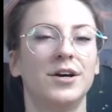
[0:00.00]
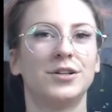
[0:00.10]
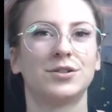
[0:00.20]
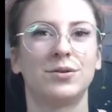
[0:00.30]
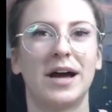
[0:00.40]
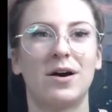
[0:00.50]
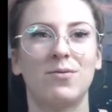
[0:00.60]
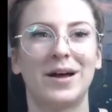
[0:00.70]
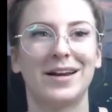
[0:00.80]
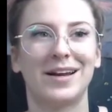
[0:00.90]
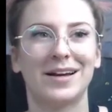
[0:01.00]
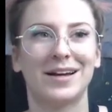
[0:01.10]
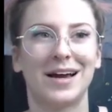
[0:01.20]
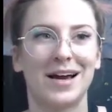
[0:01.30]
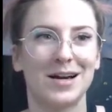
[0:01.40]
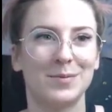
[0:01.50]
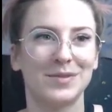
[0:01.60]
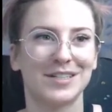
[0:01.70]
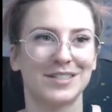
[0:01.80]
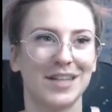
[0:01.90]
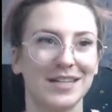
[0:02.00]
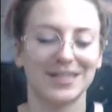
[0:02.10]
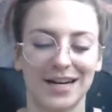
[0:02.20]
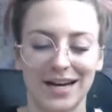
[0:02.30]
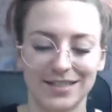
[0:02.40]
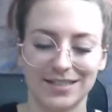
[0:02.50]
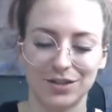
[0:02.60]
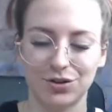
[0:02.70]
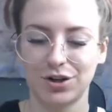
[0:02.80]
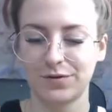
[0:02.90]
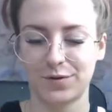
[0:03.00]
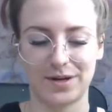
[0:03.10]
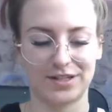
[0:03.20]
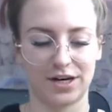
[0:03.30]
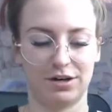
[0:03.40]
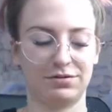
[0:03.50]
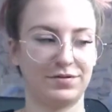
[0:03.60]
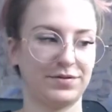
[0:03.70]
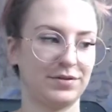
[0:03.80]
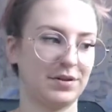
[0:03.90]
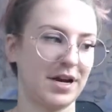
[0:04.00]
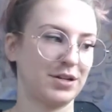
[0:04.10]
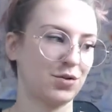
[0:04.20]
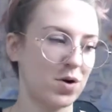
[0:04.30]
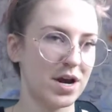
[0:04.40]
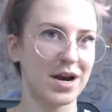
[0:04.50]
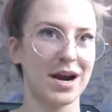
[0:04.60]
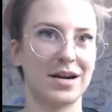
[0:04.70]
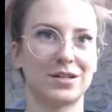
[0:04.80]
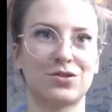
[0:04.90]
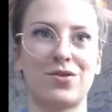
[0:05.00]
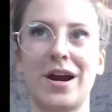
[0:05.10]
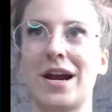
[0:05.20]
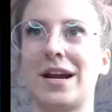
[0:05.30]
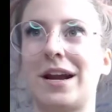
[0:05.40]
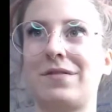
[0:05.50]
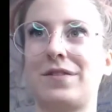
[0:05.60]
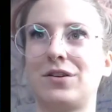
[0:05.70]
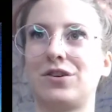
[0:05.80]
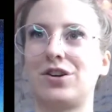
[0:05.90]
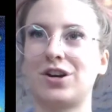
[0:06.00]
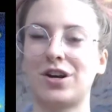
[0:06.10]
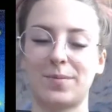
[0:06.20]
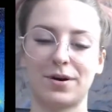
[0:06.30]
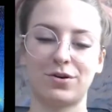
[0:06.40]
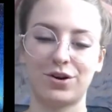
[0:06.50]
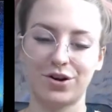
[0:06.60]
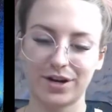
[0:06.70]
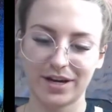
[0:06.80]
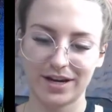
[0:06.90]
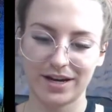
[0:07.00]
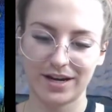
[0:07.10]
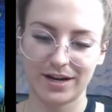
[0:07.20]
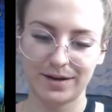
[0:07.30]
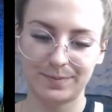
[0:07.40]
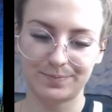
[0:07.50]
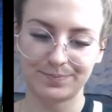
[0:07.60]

So now when it comes, it's nice. Like I still cook for myself and it's quick and it's great. And I feel good about cooking.